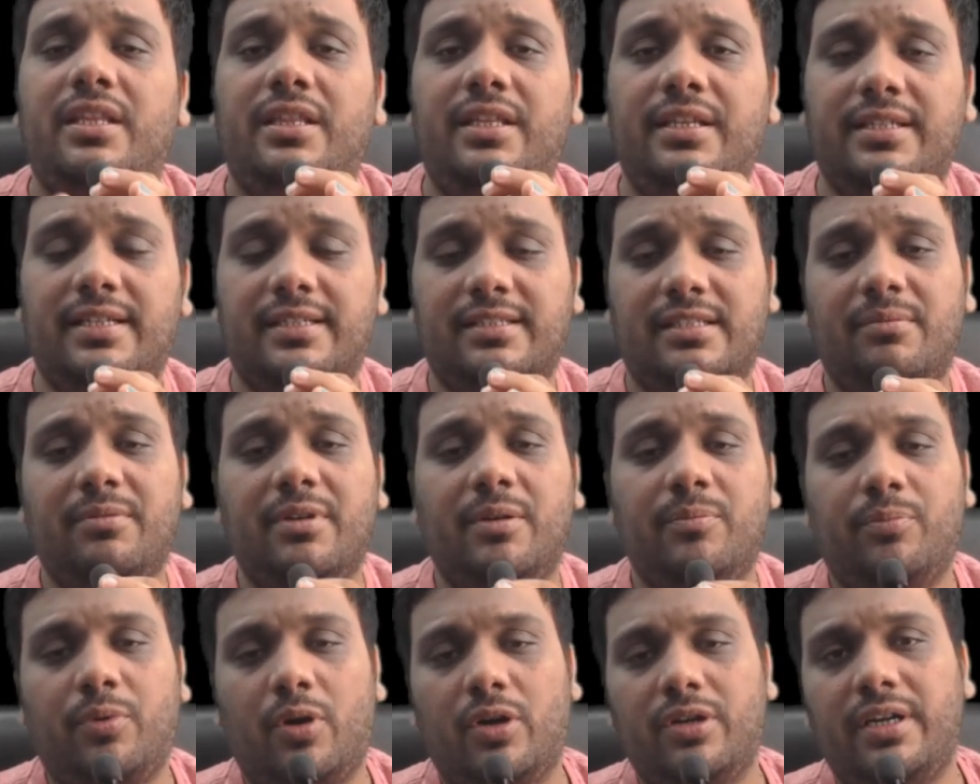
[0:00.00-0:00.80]
These are some
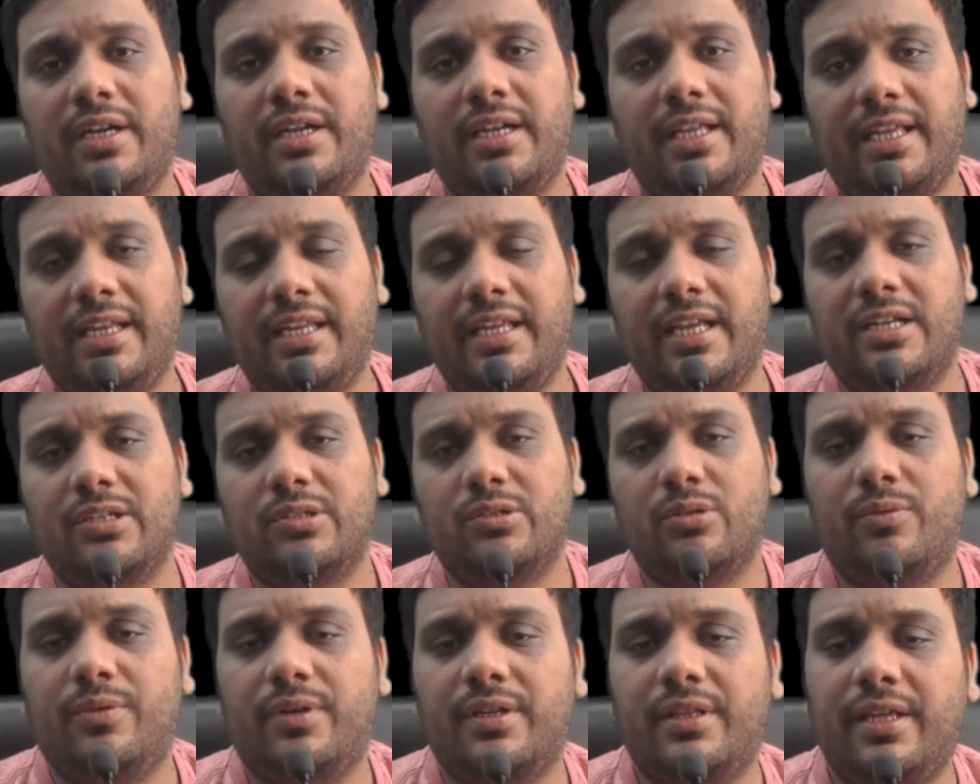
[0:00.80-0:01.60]
important
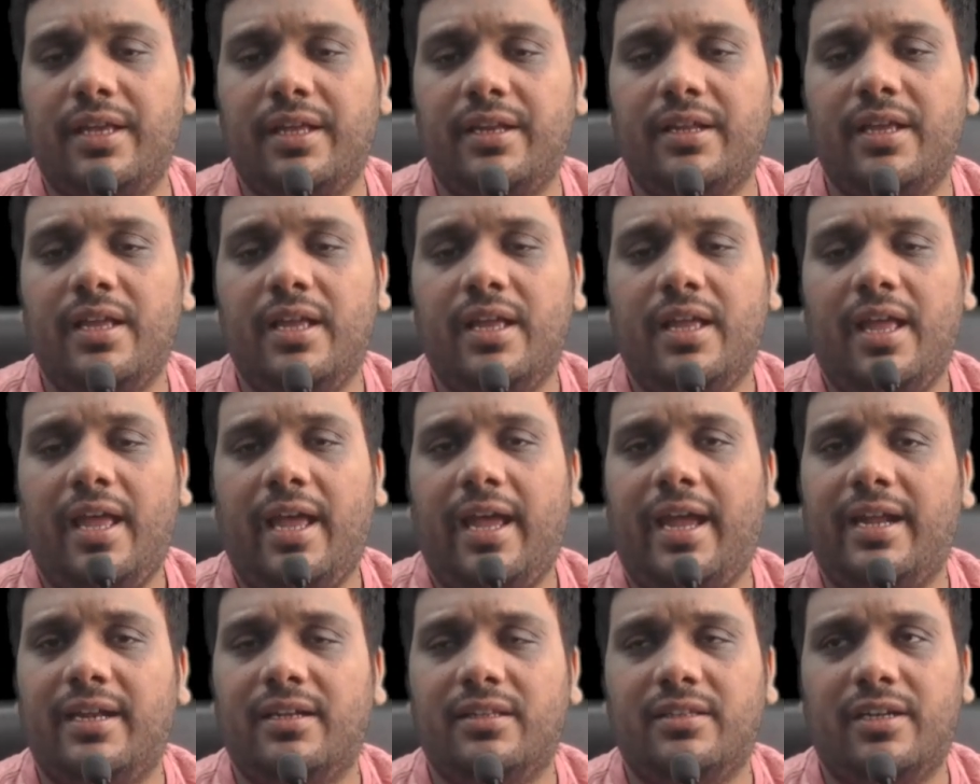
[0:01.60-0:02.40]
areas over there,
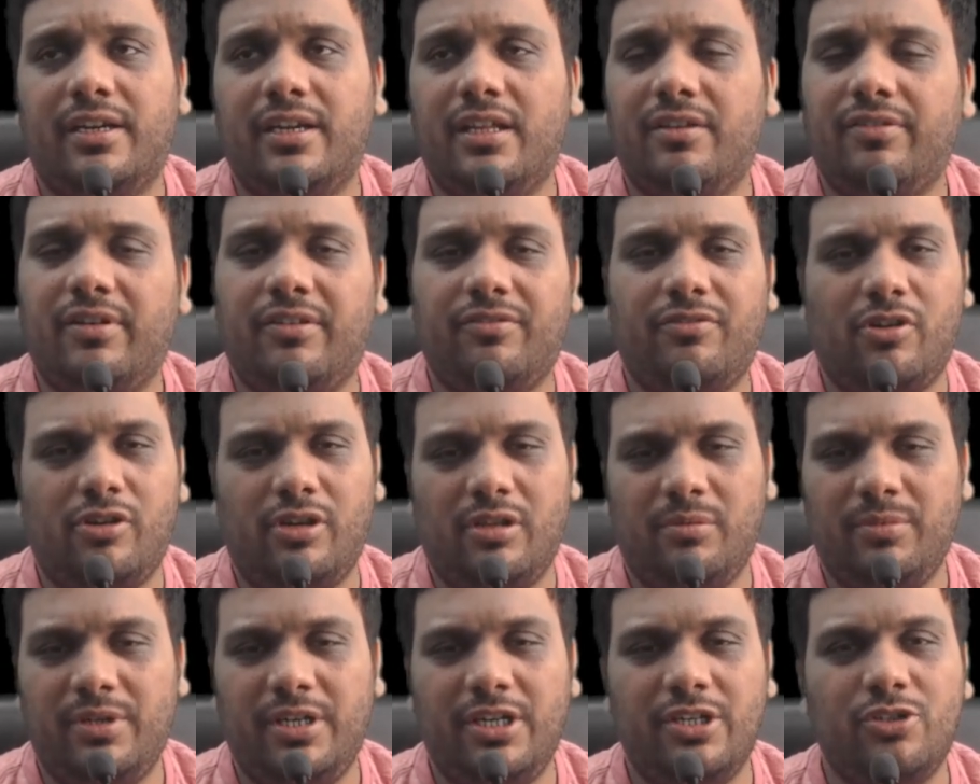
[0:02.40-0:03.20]
and
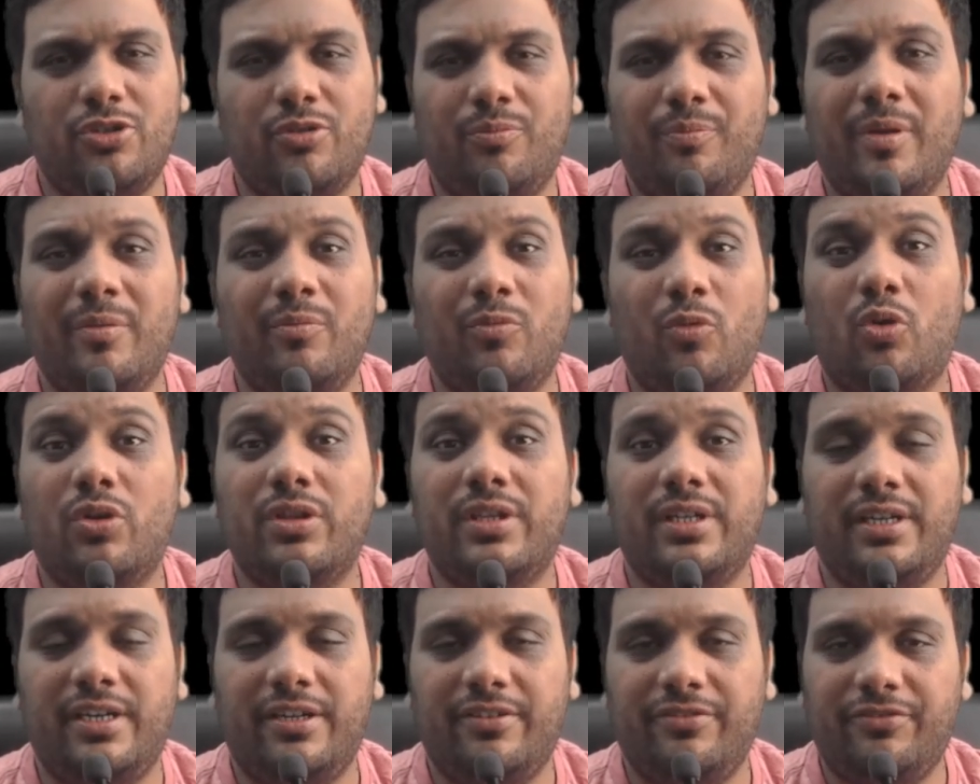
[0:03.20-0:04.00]
35-40 minutes should be
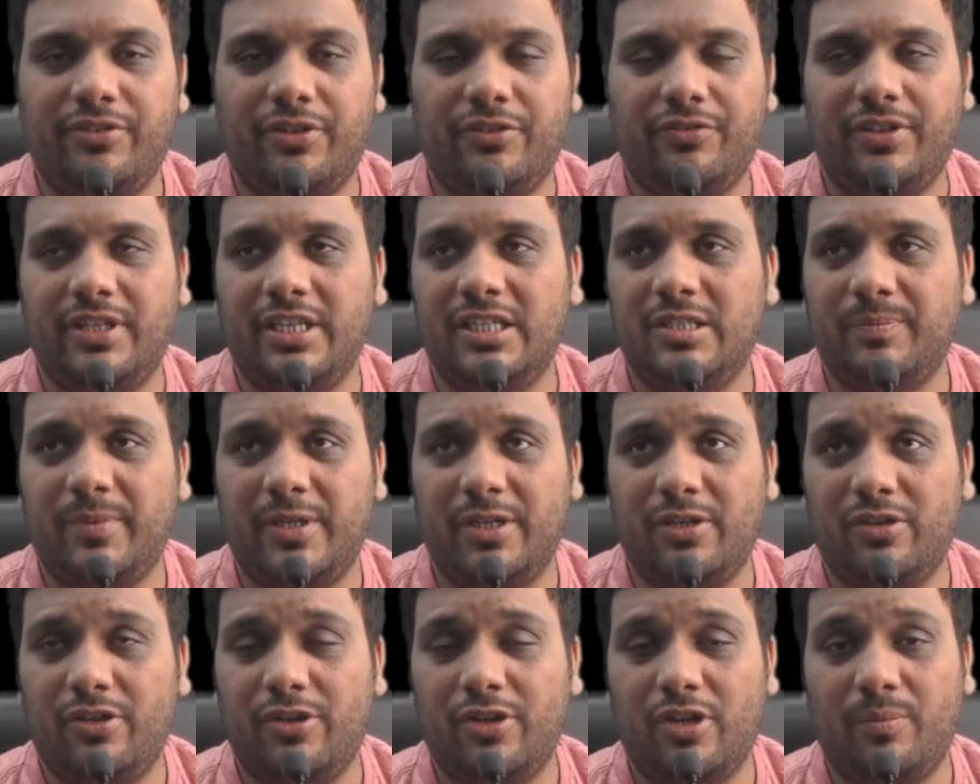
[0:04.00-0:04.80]
more than enough for this
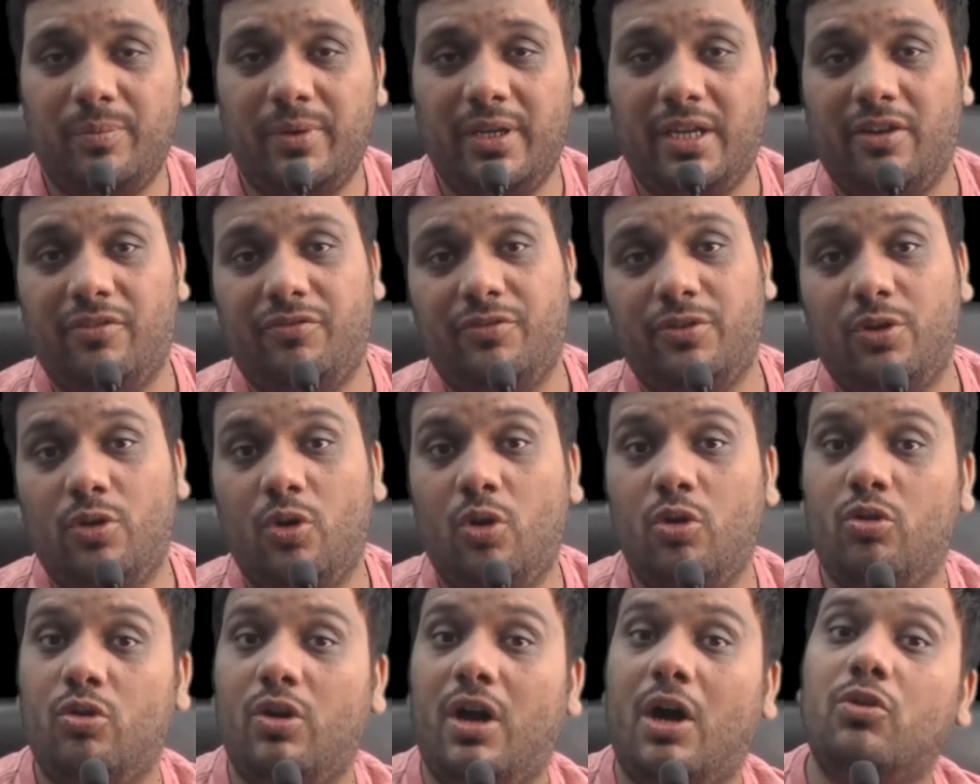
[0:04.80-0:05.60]
particular topic. If you
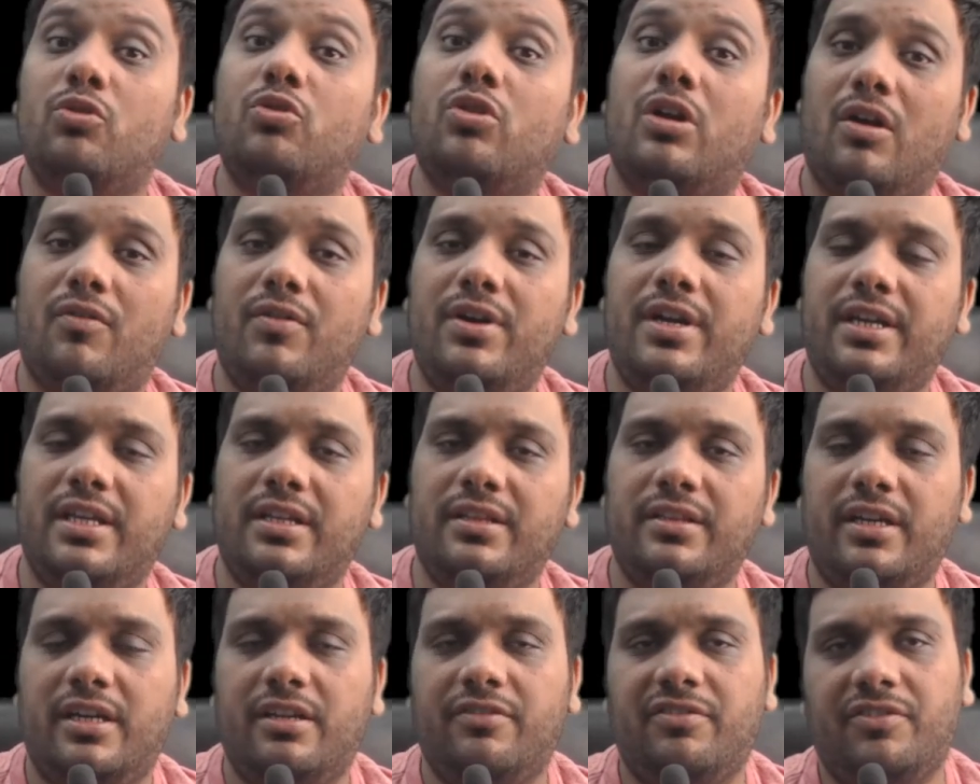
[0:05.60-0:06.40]
don't know how to cover it
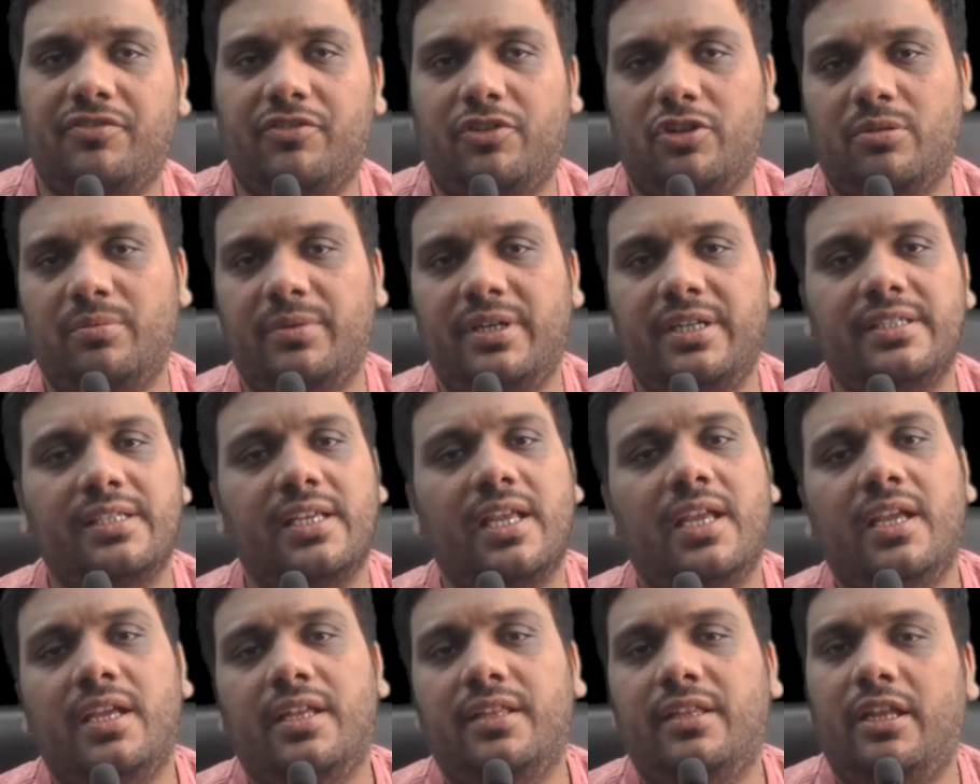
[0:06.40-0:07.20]
in 35-40 minutes,
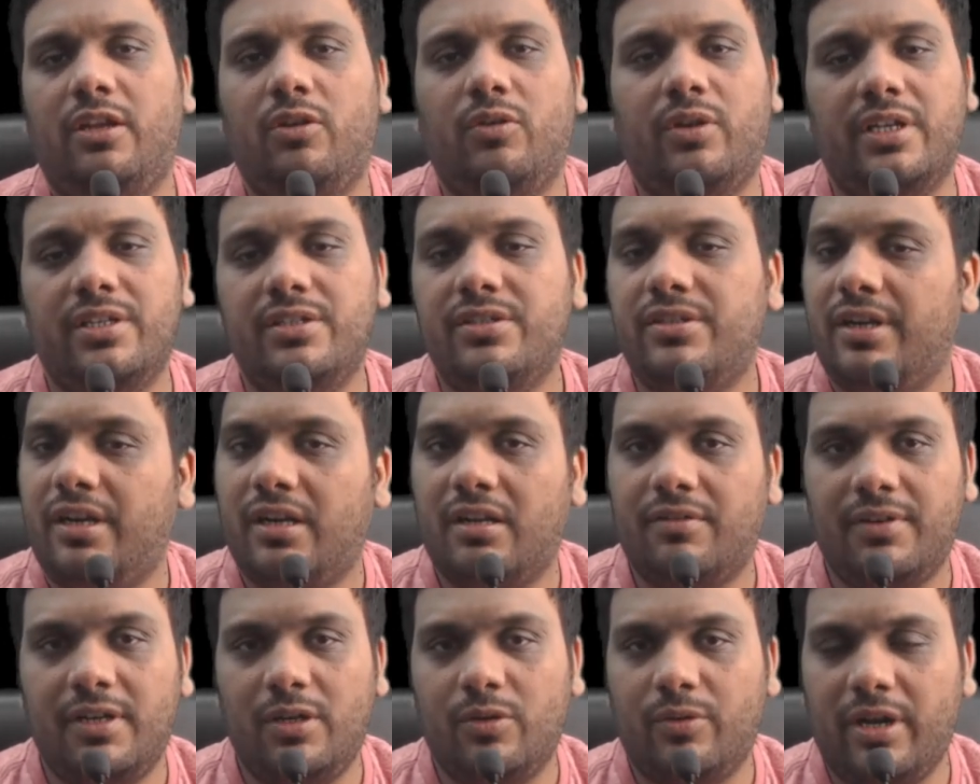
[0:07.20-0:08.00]
then you can
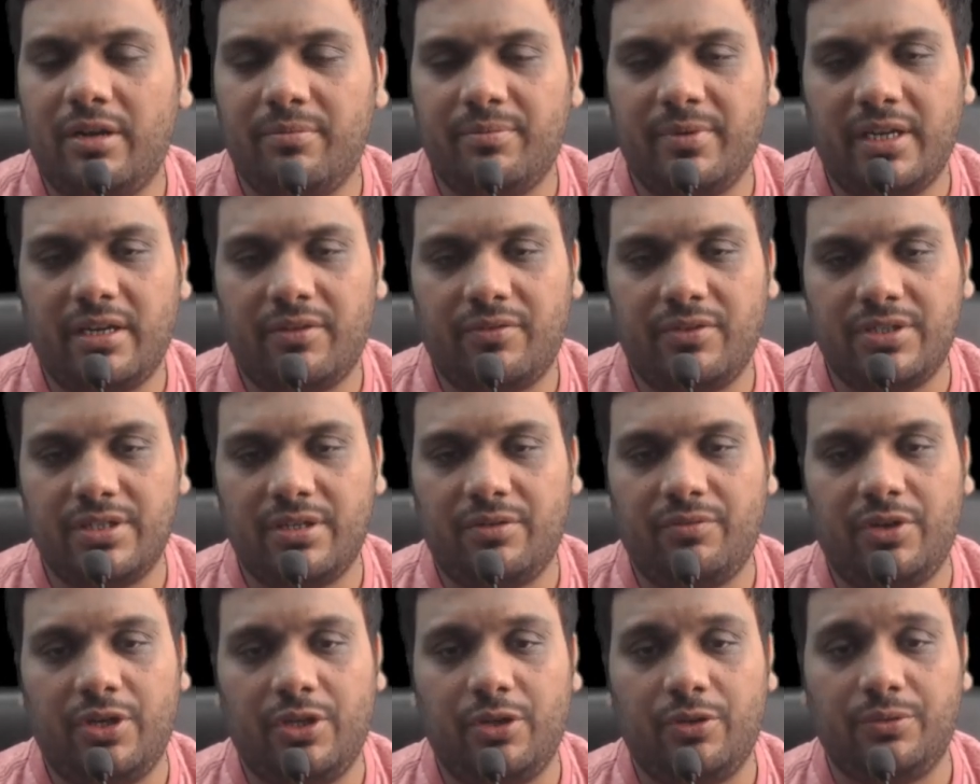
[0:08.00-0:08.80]
straight away look at my
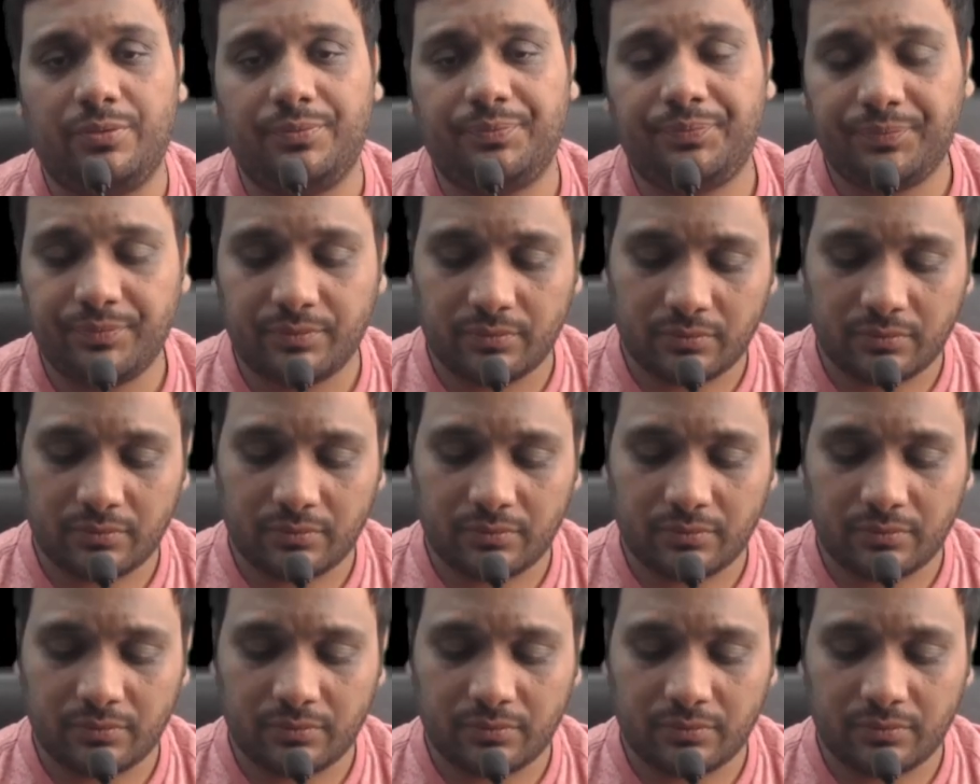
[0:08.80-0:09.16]
revision video.